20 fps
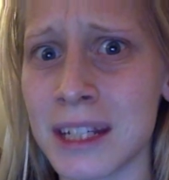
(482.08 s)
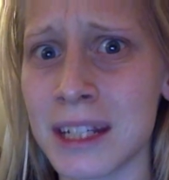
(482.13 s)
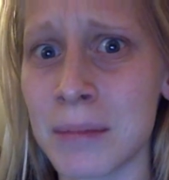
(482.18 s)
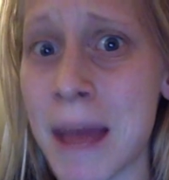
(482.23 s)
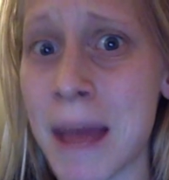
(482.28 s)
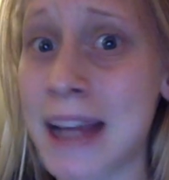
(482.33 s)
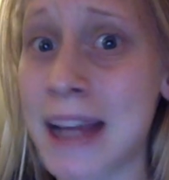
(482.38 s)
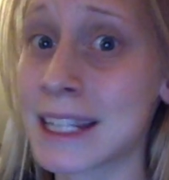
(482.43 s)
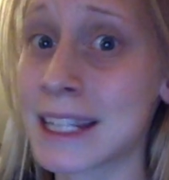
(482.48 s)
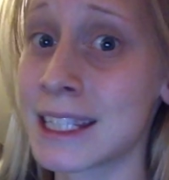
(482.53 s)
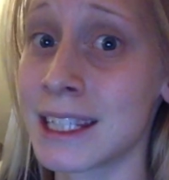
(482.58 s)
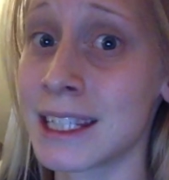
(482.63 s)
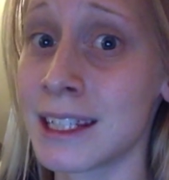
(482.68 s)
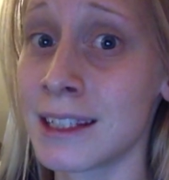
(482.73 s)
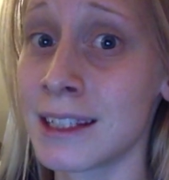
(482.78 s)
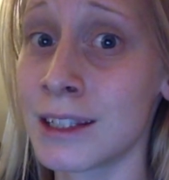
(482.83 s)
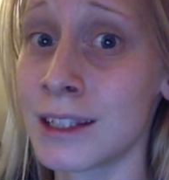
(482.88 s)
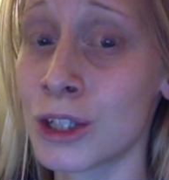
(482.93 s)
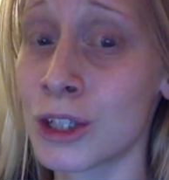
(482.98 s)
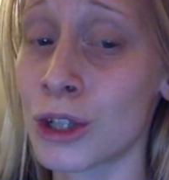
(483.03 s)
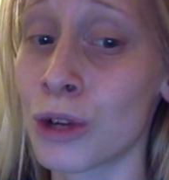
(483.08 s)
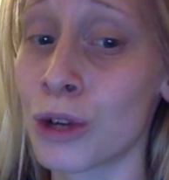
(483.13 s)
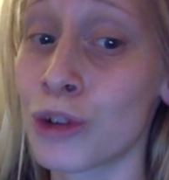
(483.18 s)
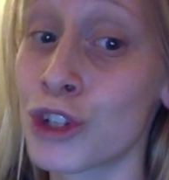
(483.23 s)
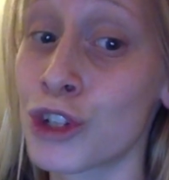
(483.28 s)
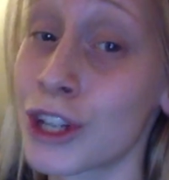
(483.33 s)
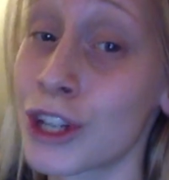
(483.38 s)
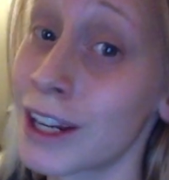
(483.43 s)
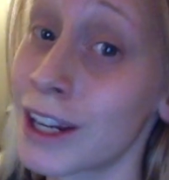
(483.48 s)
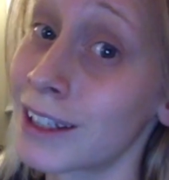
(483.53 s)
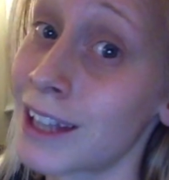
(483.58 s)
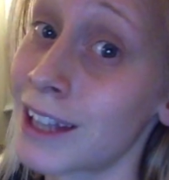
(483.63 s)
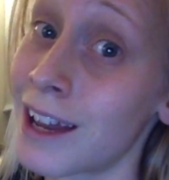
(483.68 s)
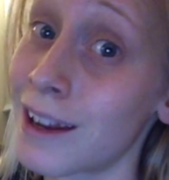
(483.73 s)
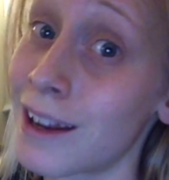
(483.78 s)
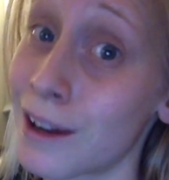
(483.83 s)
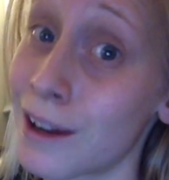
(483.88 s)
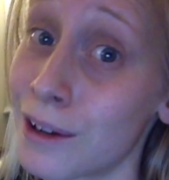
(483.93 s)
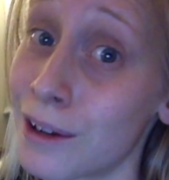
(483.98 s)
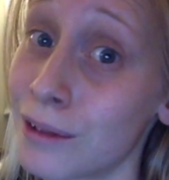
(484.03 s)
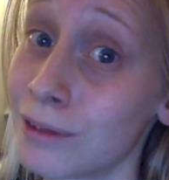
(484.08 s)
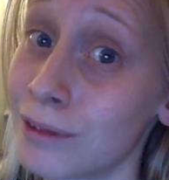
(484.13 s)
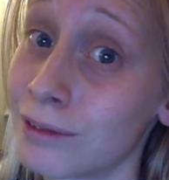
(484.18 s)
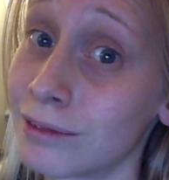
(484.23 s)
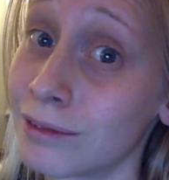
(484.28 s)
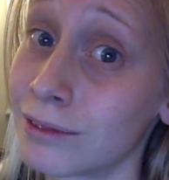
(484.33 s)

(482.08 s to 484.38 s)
in magazines, so check that out.